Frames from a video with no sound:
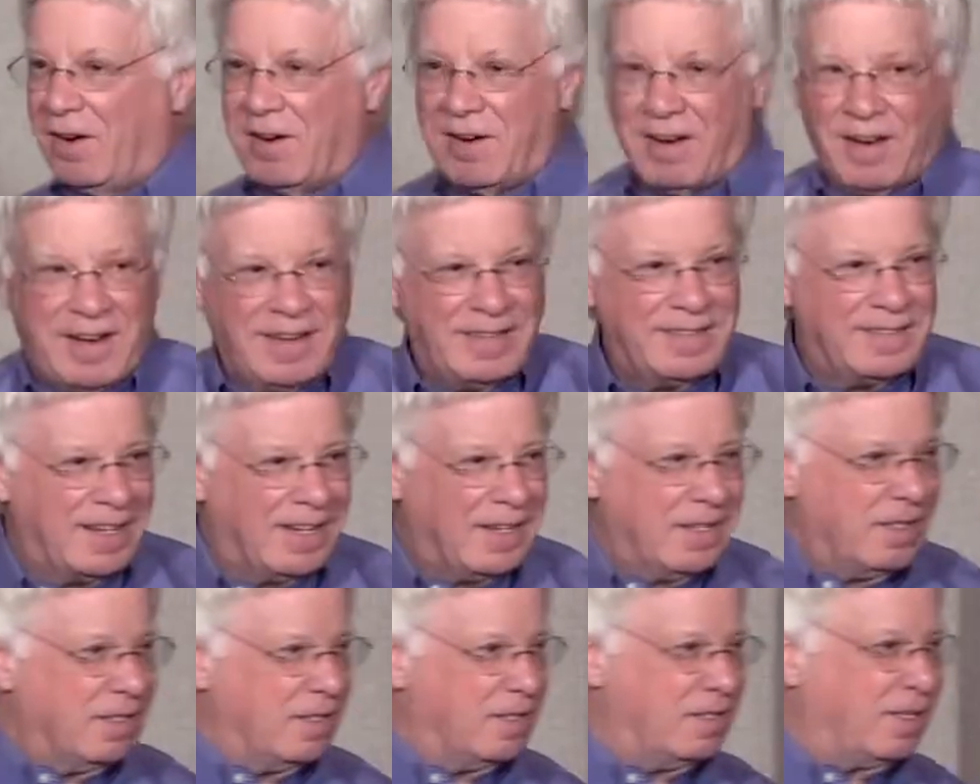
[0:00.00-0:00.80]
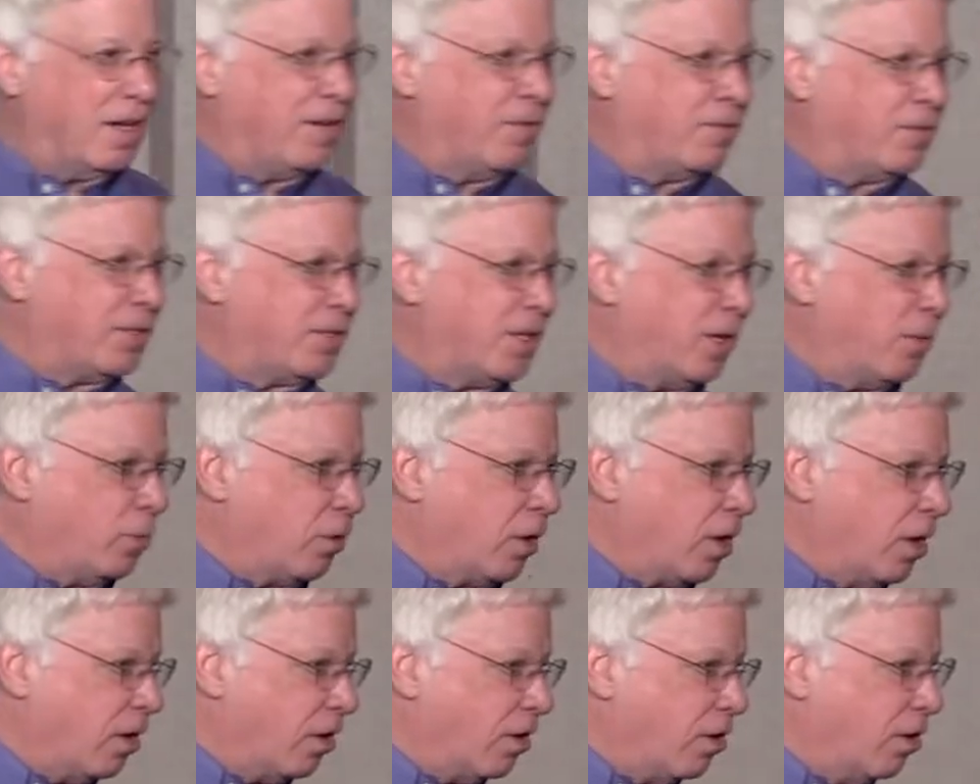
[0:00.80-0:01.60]
All right? And Jennifer said,
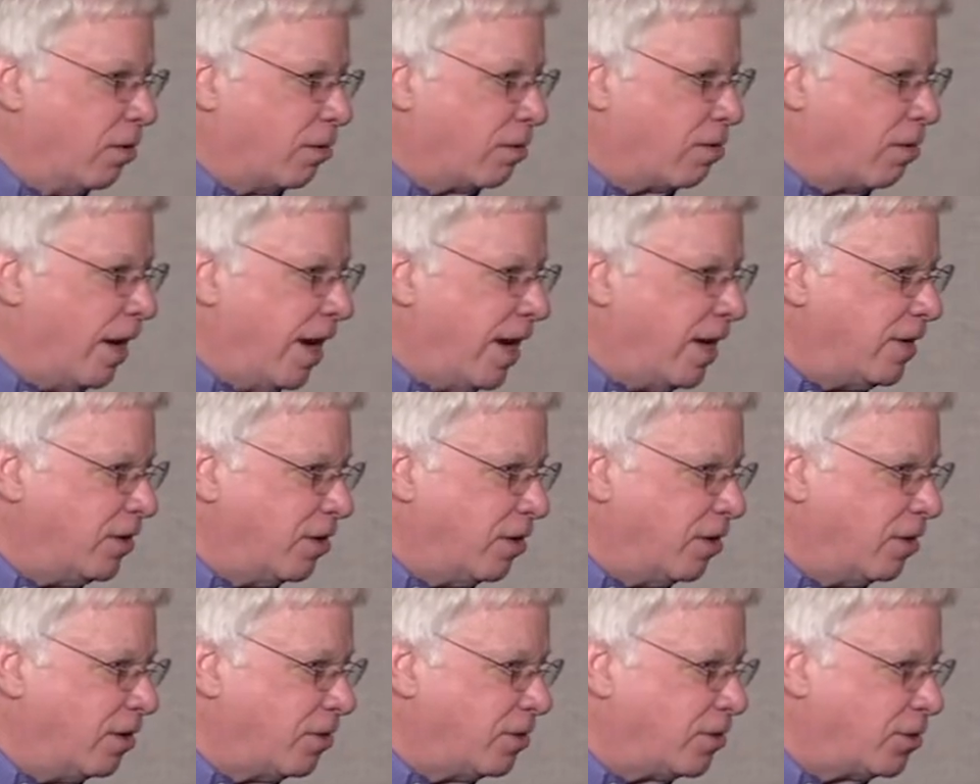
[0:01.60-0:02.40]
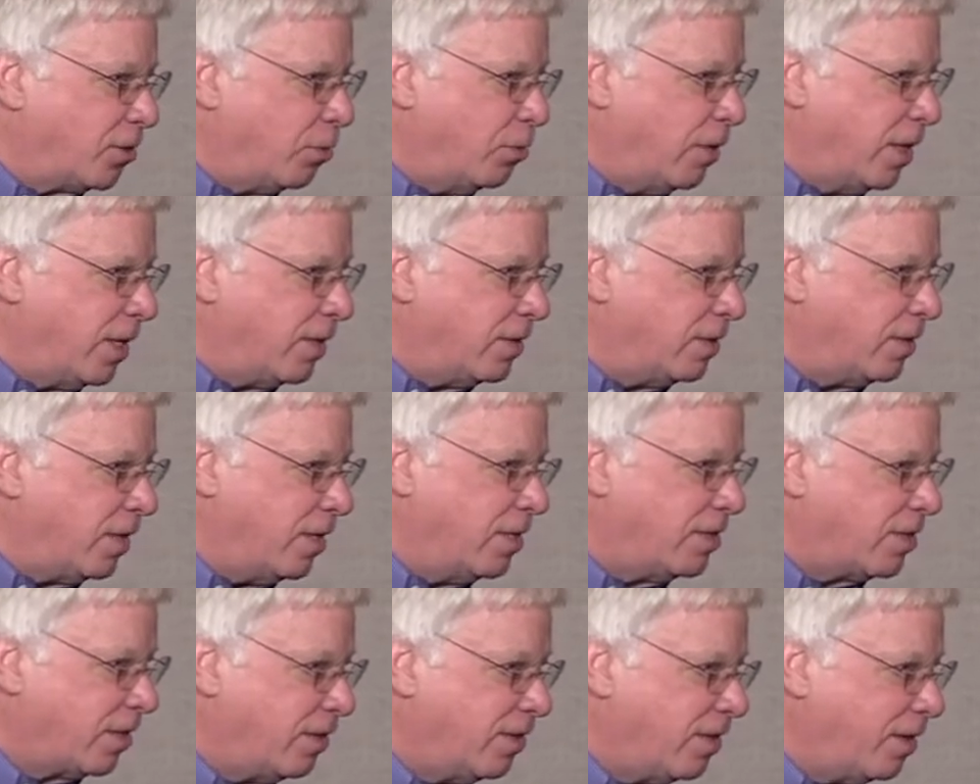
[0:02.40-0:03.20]
We're going to go granular so we can
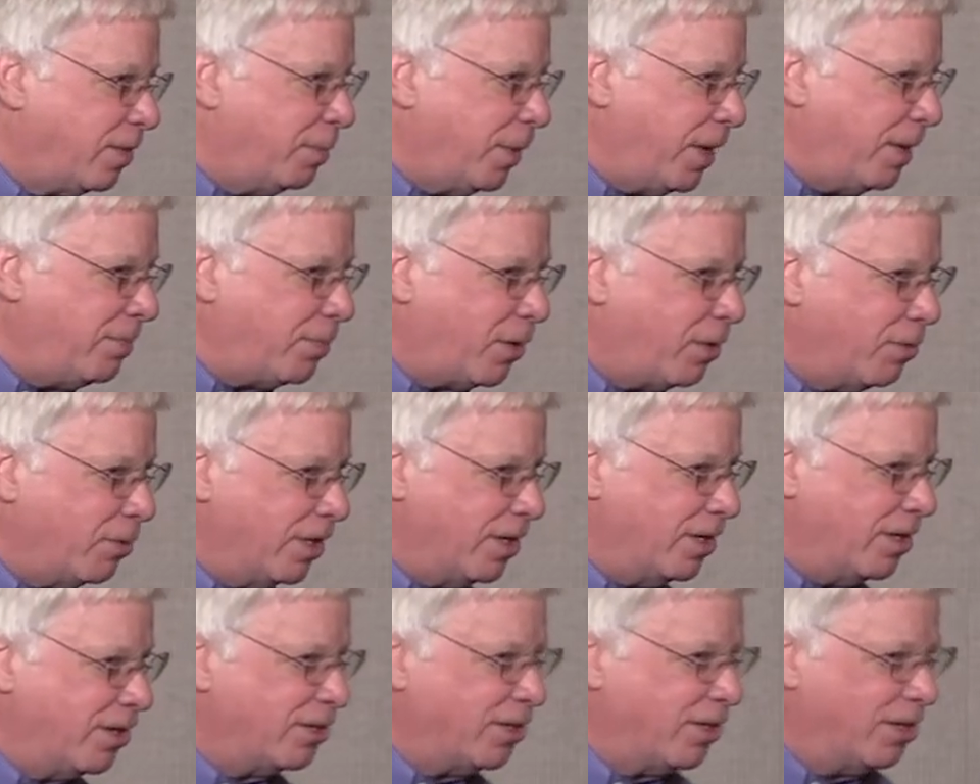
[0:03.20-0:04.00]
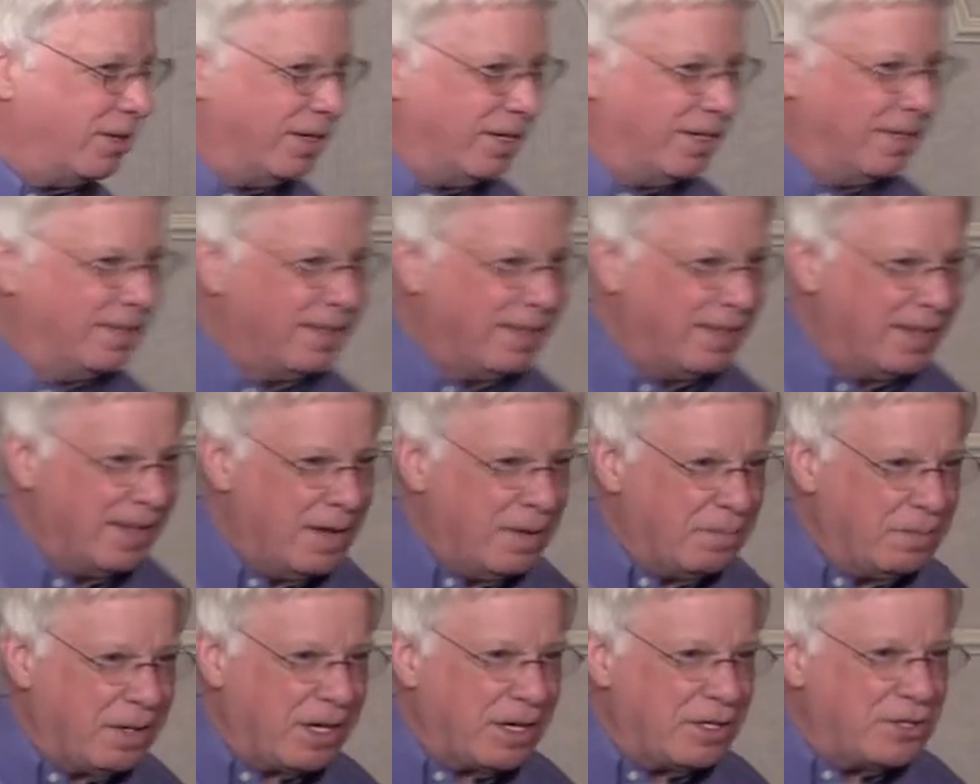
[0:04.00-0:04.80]
teach other people what you're doing
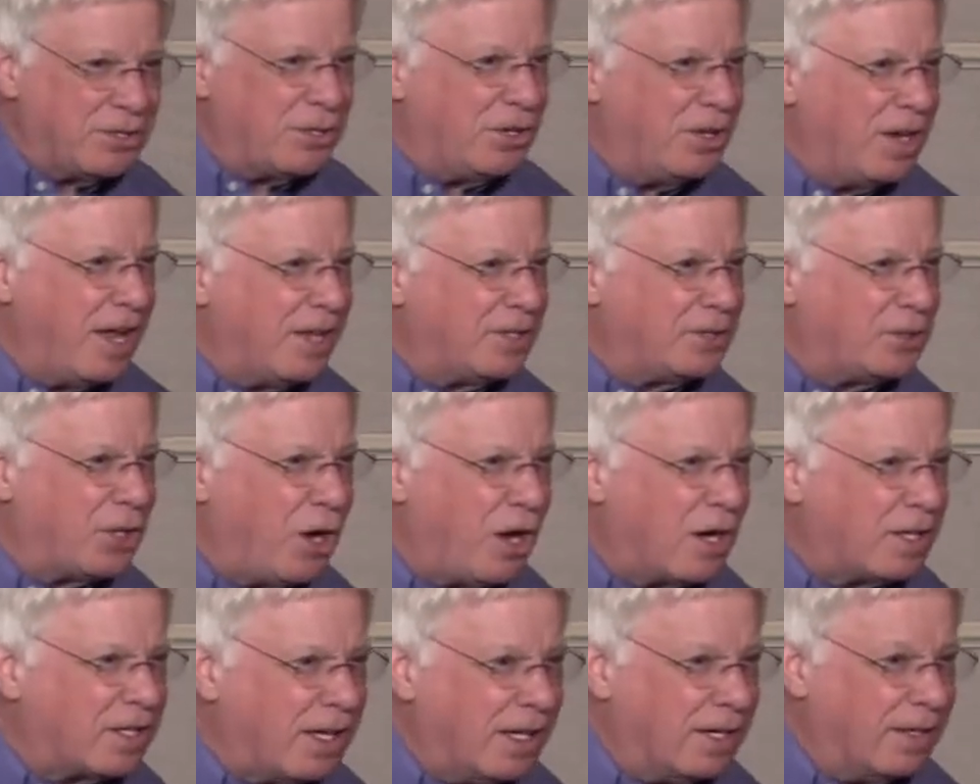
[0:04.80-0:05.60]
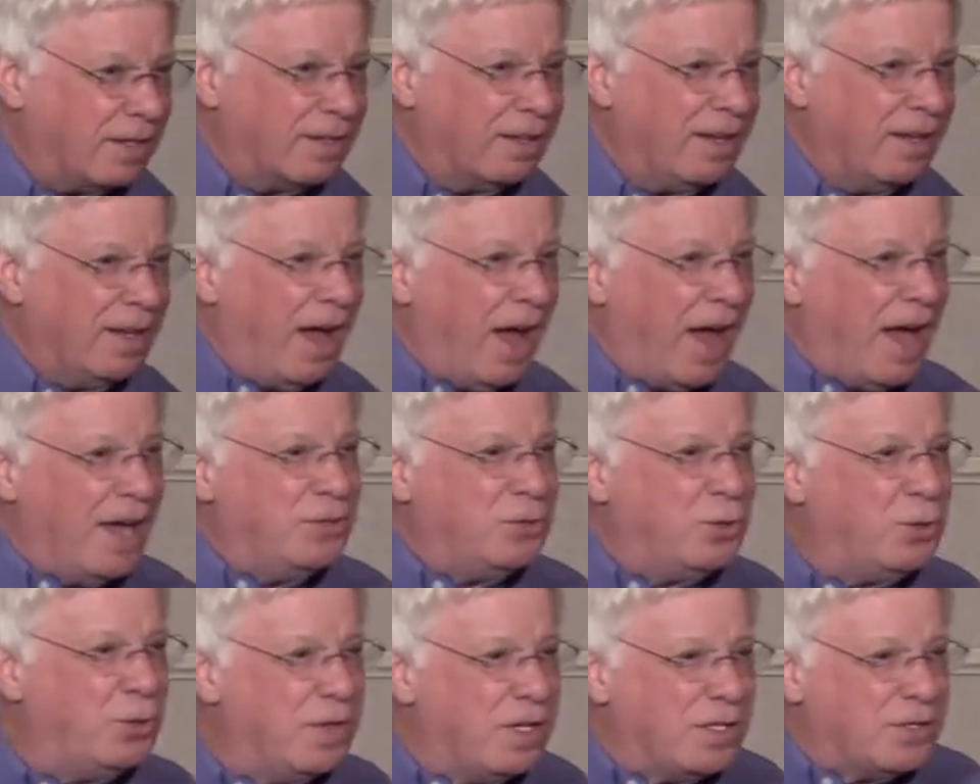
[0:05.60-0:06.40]
because you're not talking. I
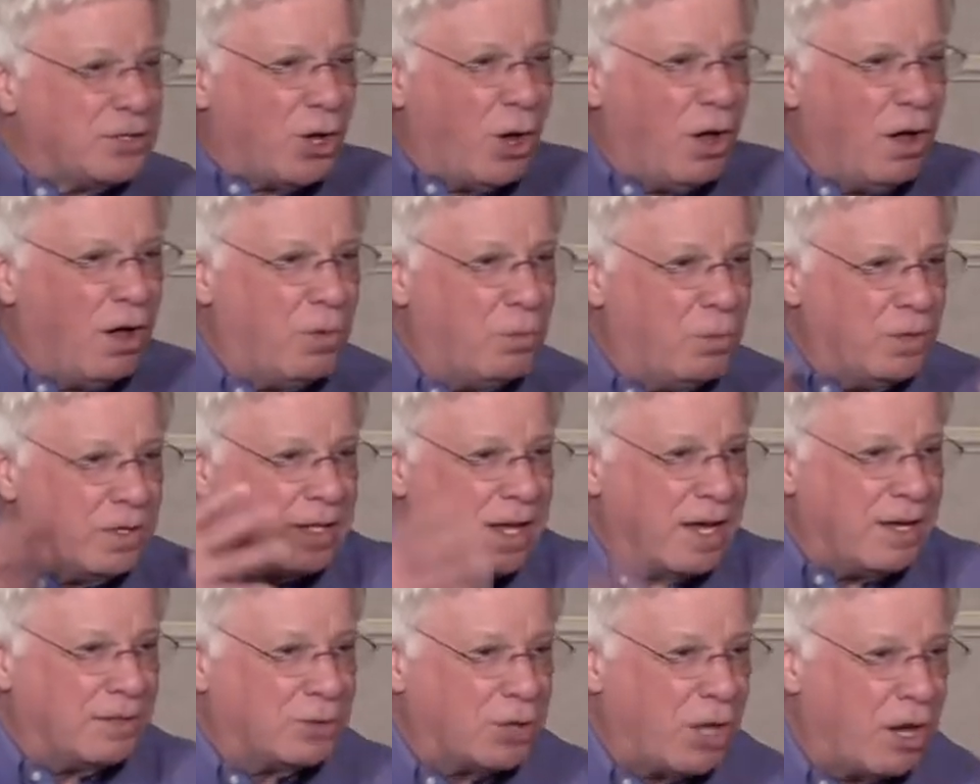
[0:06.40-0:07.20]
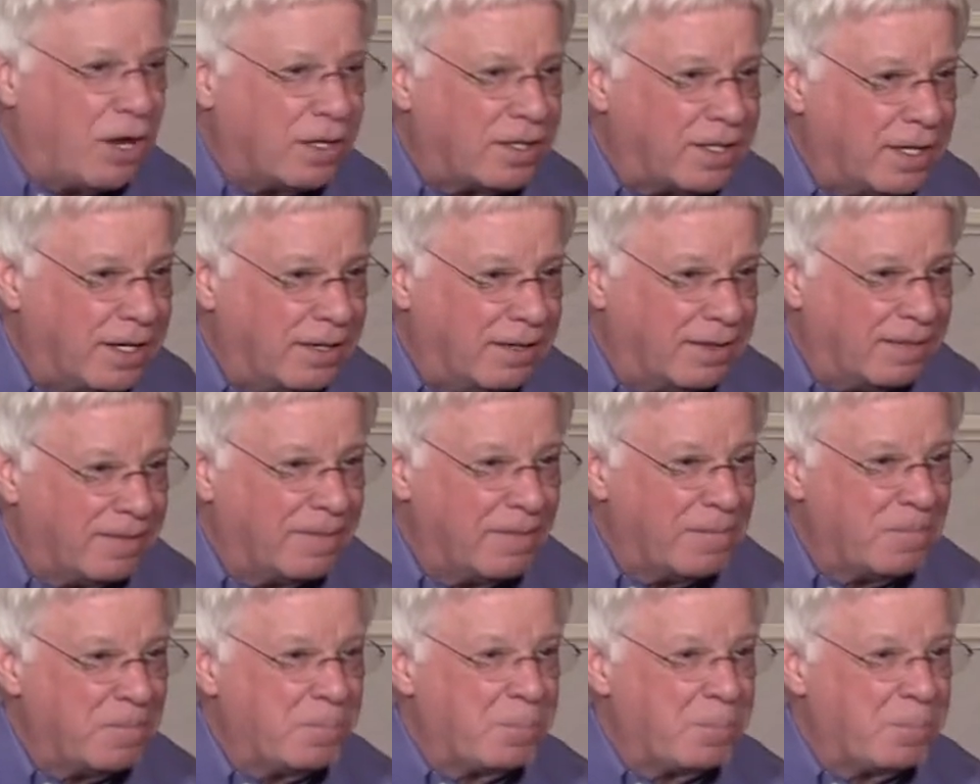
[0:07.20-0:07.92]
do this all without talking.